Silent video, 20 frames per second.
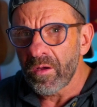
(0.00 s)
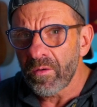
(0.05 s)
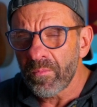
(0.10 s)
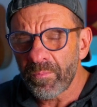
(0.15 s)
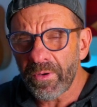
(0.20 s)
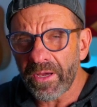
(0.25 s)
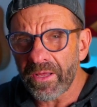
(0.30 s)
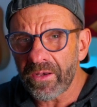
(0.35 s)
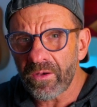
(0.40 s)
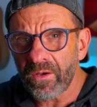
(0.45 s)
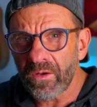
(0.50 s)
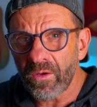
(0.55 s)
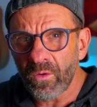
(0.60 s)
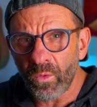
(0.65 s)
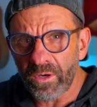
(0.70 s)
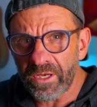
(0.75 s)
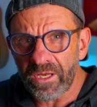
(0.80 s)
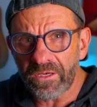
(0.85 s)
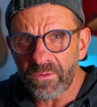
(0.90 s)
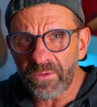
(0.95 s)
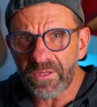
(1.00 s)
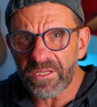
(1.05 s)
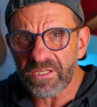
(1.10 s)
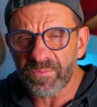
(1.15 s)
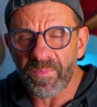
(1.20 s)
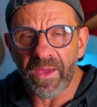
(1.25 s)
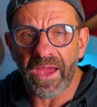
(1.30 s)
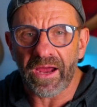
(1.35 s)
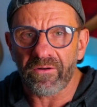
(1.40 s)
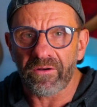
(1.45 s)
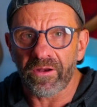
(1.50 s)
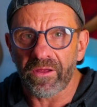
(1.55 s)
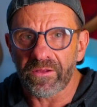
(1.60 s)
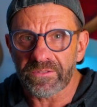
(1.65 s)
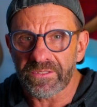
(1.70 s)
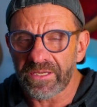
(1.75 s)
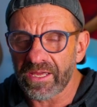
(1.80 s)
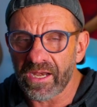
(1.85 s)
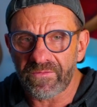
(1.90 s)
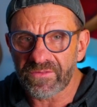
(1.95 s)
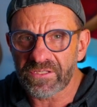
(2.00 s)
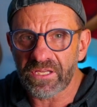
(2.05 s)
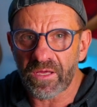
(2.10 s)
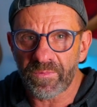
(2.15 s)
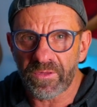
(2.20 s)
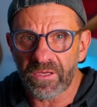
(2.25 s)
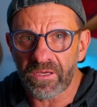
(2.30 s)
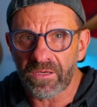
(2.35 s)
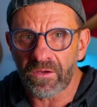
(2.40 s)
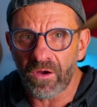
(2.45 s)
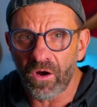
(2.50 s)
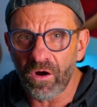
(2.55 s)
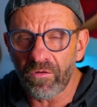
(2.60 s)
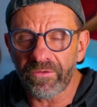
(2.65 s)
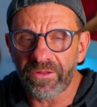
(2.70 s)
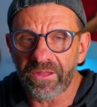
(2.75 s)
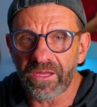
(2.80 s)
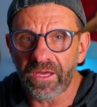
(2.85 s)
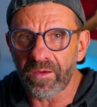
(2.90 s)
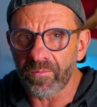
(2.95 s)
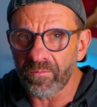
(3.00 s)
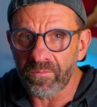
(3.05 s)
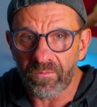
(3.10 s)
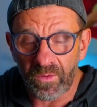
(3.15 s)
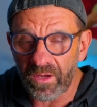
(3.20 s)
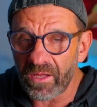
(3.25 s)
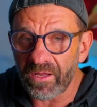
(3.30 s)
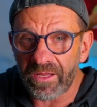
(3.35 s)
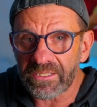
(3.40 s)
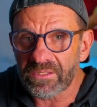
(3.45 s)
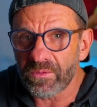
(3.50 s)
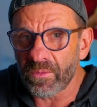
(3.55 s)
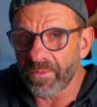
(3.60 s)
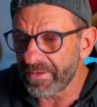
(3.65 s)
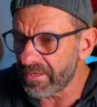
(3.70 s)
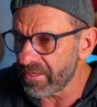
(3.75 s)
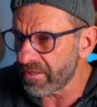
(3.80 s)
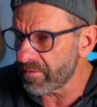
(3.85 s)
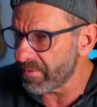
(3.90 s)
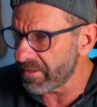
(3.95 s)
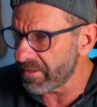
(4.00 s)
but what do you do with these backgrounds? You gotta have something over them. Well, that's what we did in the